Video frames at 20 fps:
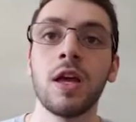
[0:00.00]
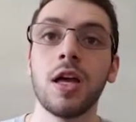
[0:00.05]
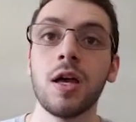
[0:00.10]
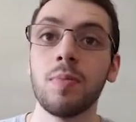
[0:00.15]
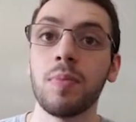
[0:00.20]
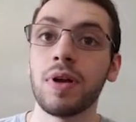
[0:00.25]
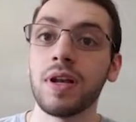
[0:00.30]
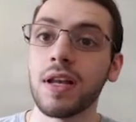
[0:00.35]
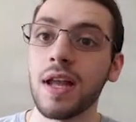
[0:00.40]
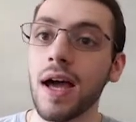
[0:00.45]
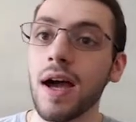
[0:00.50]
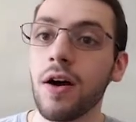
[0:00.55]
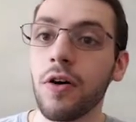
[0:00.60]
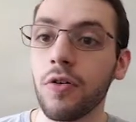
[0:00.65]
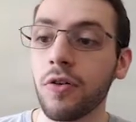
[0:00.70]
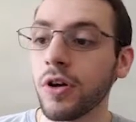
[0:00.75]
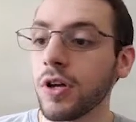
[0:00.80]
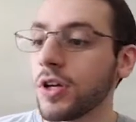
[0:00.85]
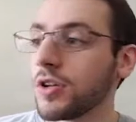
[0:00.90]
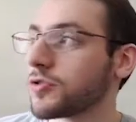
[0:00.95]
But
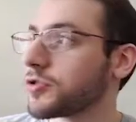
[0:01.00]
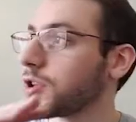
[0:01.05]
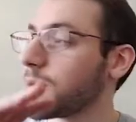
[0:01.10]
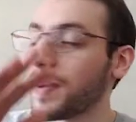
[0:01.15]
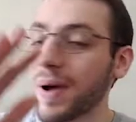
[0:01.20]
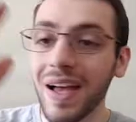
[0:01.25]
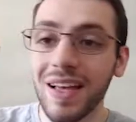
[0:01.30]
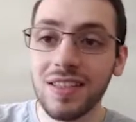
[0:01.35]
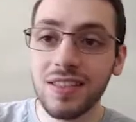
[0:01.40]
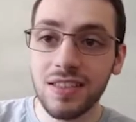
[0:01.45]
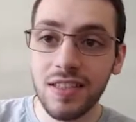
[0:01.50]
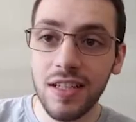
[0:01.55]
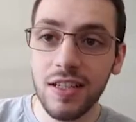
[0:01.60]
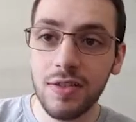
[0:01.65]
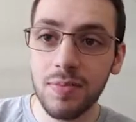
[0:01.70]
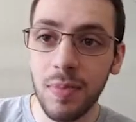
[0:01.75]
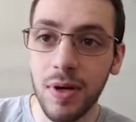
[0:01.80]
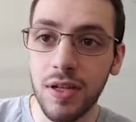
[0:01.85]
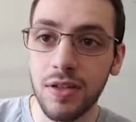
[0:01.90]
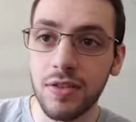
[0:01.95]
now, so the past
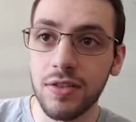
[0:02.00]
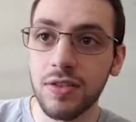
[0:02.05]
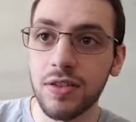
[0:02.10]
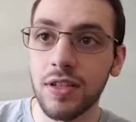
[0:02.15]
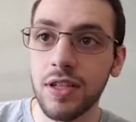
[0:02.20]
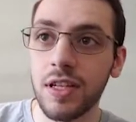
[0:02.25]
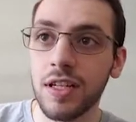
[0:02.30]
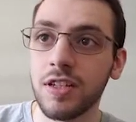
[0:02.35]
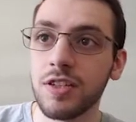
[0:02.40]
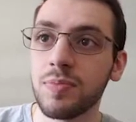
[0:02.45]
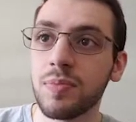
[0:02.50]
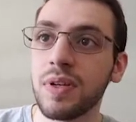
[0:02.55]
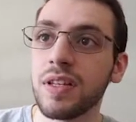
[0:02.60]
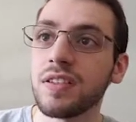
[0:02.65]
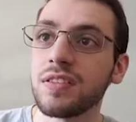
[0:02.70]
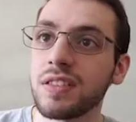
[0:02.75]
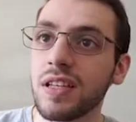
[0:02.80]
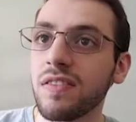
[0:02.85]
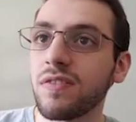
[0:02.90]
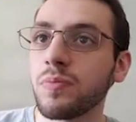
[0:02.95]
6 months, it has been
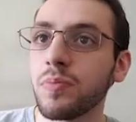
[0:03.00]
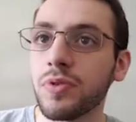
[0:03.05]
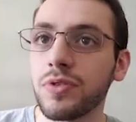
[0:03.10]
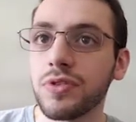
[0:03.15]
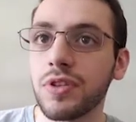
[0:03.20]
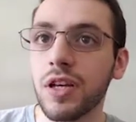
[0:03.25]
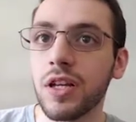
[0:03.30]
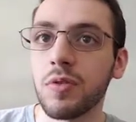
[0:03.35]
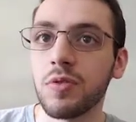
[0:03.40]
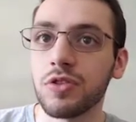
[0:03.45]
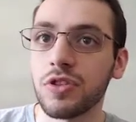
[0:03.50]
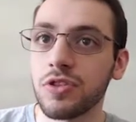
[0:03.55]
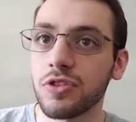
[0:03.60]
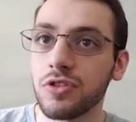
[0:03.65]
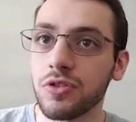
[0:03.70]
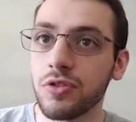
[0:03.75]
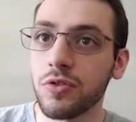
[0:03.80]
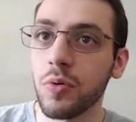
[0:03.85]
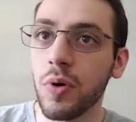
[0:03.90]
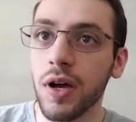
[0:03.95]
7%, which is
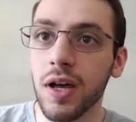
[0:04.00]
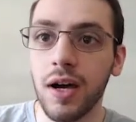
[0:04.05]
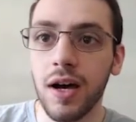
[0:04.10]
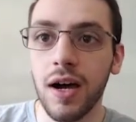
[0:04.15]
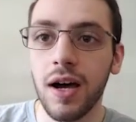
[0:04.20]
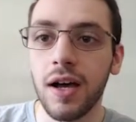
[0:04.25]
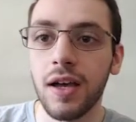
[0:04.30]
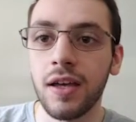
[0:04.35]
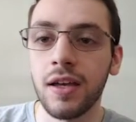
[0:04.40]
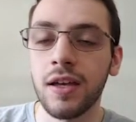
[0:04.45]
quite high.